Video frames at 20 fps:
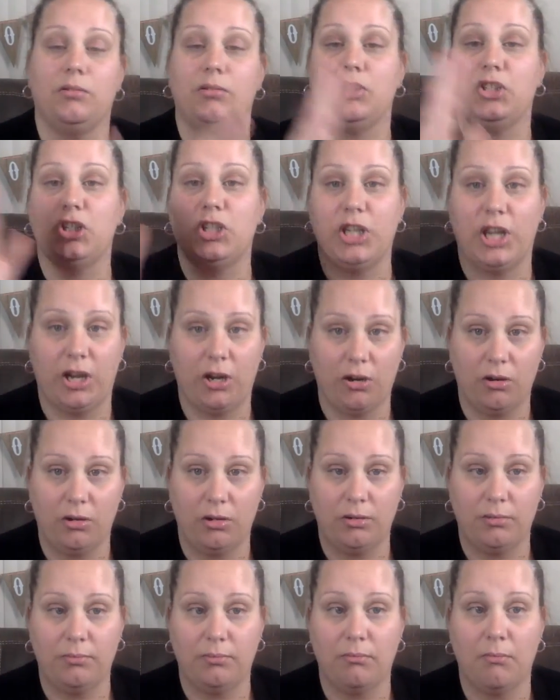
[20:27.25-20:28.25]

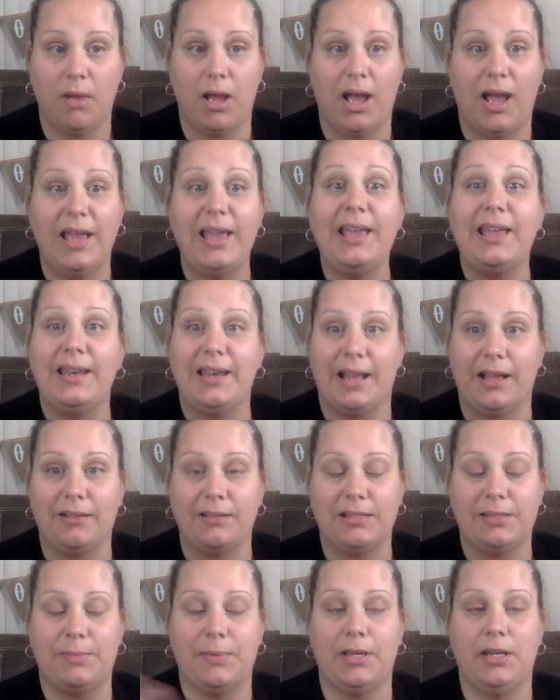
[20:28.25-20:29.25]
shared my
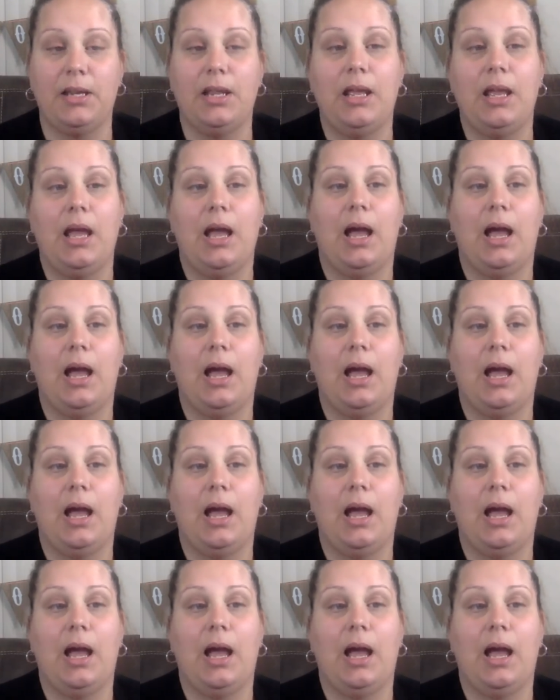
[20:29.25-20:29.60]
announcement,